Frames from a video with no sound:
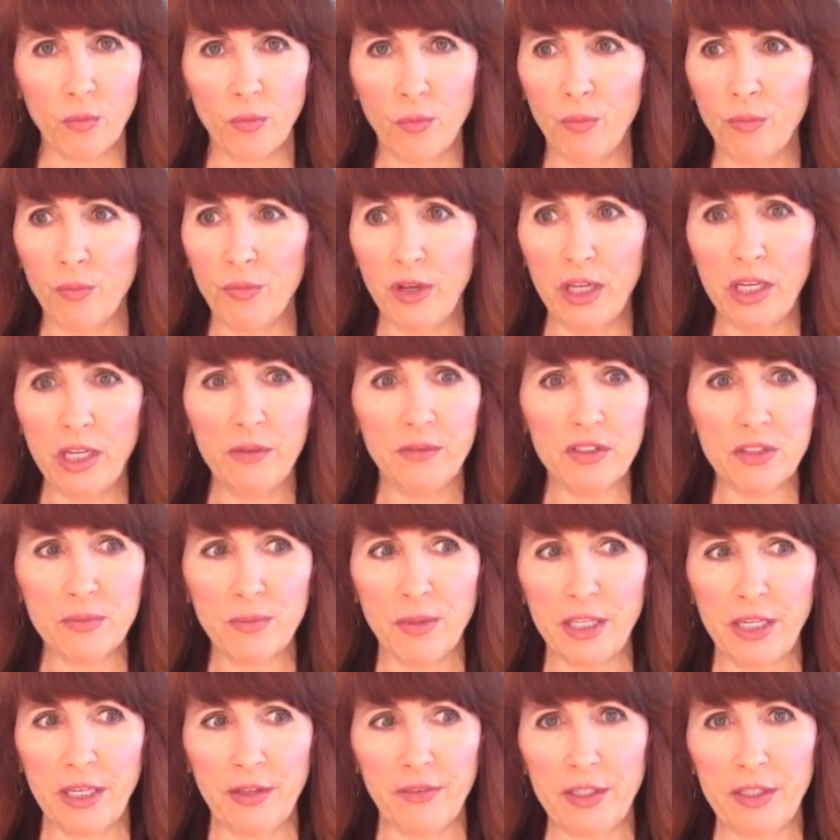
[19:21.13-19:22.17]
None of us
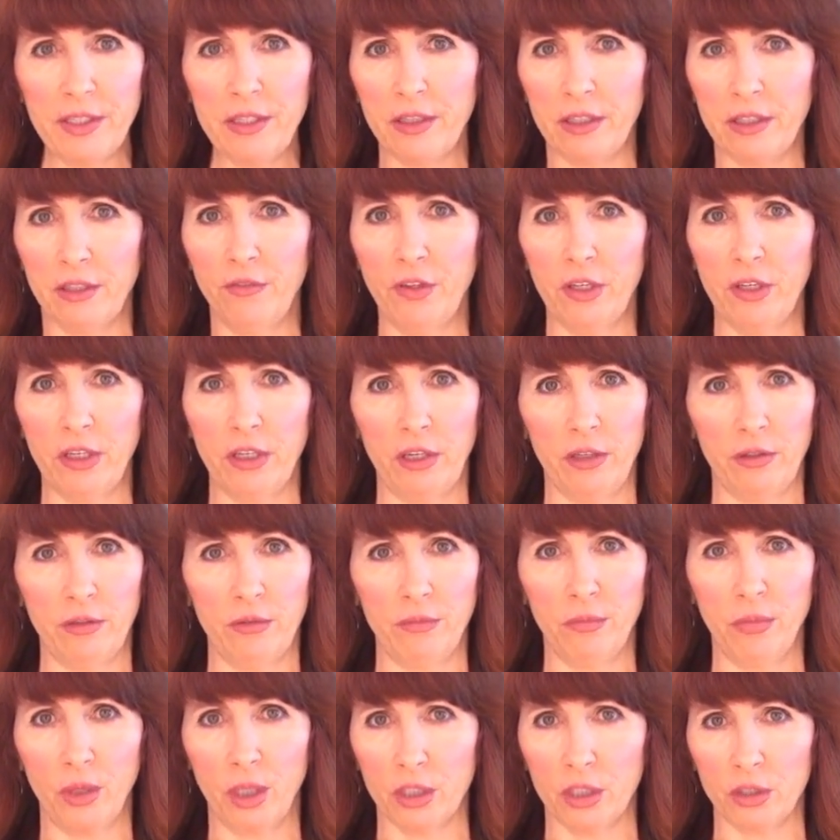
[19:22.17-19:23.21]
might have anything figured out
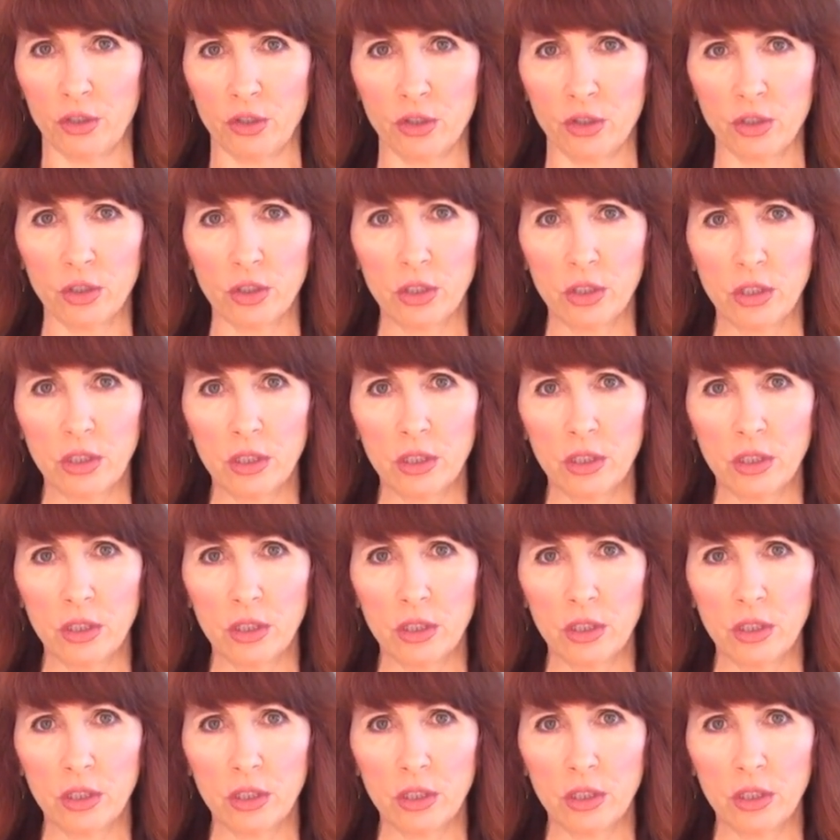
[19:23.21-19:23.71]
in March.